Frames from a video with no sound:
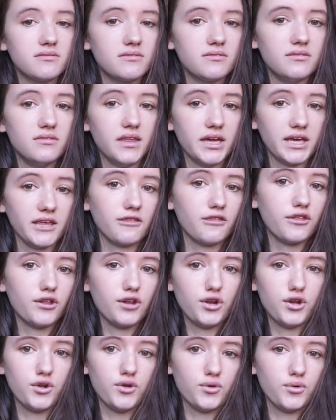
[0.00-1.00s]
like the
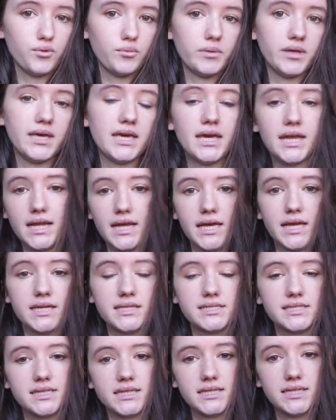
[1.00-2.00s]
new
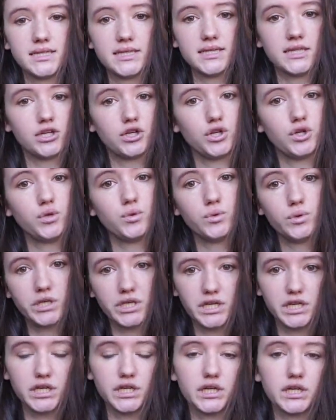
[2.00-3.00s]
beginnings and the new
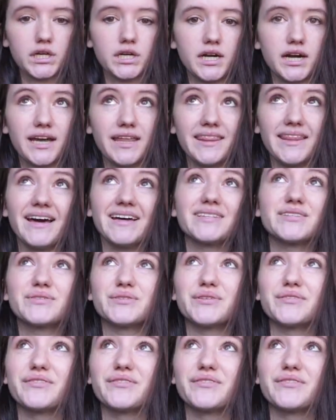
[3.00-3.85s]
year and that sort of